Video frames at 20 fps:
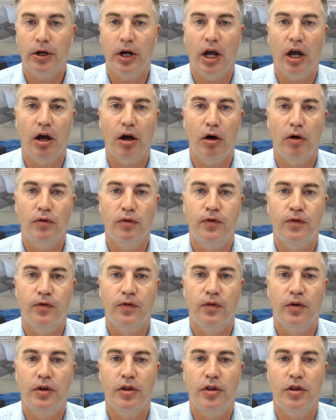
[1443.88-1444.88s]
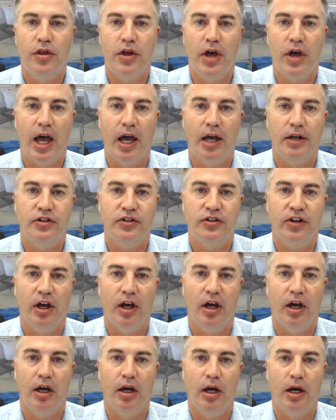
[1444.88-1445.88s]
of that,
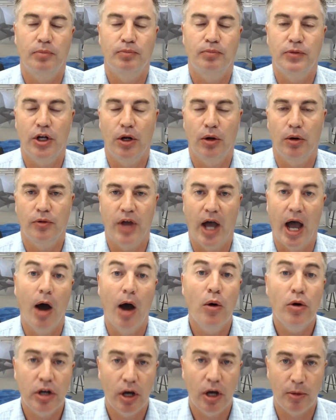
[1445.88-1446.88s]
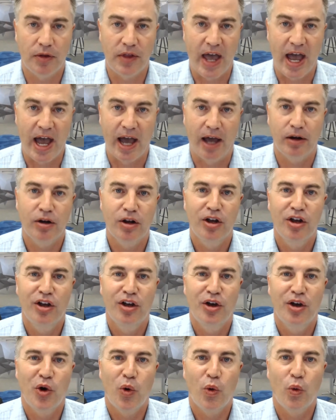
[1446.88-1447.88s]
you know, the outcome of that
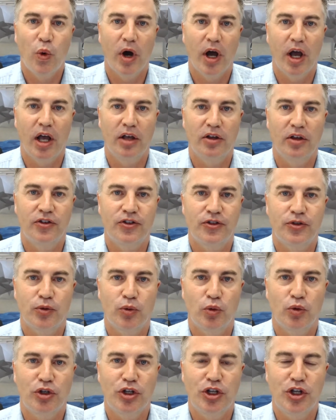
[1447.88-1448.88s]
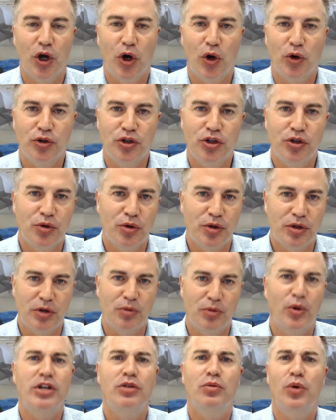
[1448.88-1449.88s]
was you know,
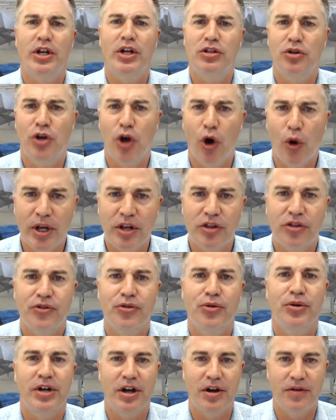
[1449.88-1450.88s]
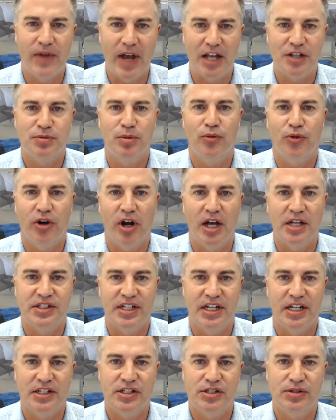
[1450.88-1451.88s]
when when you go in through an investment
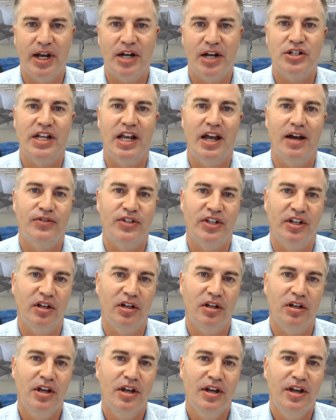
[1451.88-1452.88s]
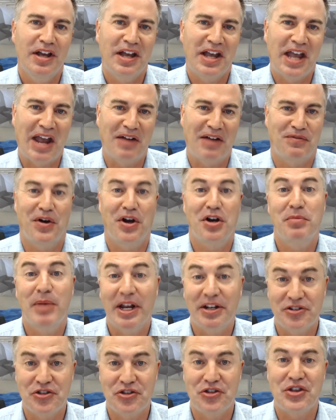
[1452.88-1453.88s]
process, you actually have to eh,
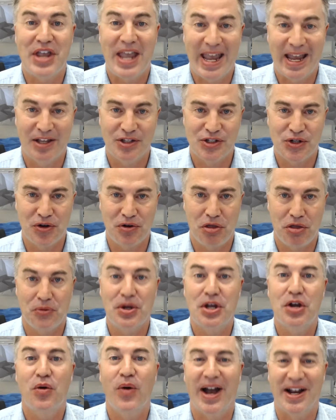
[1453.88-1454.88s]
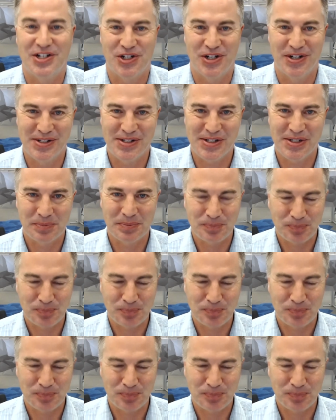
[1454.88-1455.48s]
fundamentally answer three questions.